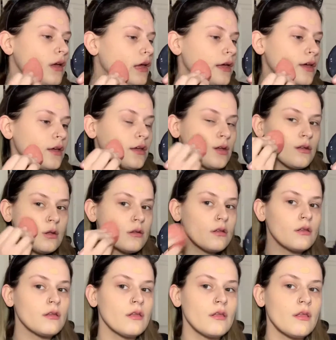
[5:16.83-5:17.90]
And
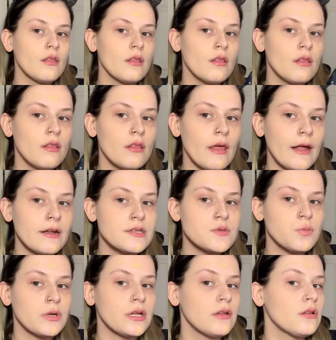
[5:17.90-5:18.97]
that
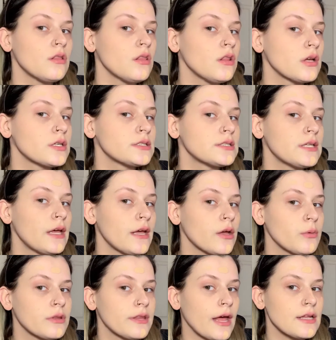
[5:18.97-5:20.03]
is what it looks
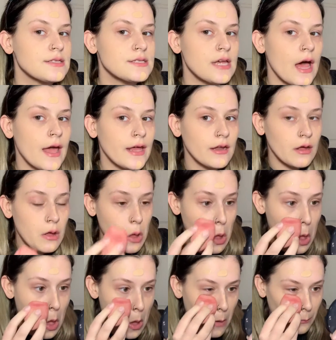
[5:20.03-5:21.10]
like with that side
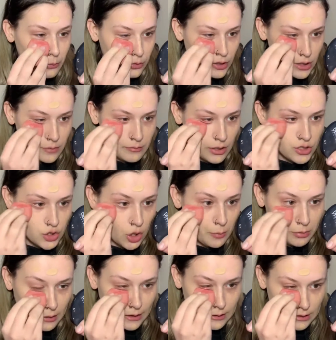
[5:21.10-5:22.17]
pretty much all
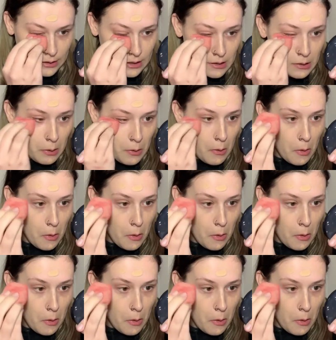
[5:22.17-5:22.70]
blended.